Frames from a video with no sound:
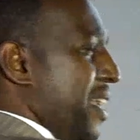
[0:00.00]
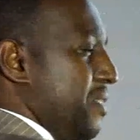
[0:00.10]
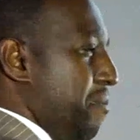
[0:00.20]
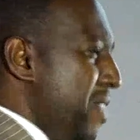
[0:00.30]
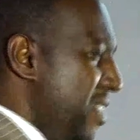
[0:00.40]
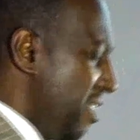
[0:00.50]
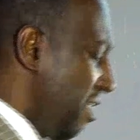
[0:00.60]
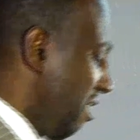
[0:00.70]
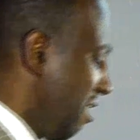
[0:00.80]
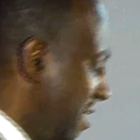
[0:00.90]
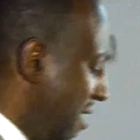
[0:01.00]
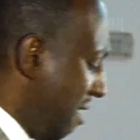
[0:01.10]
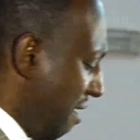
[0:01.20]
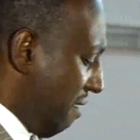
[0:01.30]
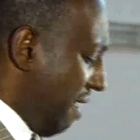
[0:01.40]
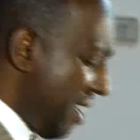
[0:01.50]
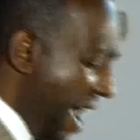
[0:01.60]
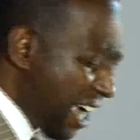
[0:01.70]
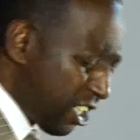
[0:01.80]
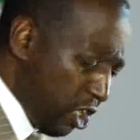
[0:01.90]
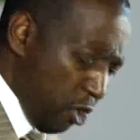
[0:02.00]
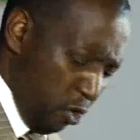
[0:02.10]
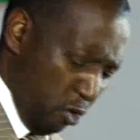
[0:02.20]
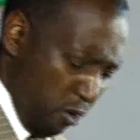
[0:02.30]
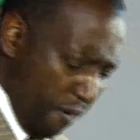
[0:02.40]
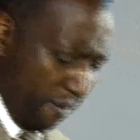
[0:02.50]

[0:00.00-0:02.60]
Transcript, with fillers: place B. They argue.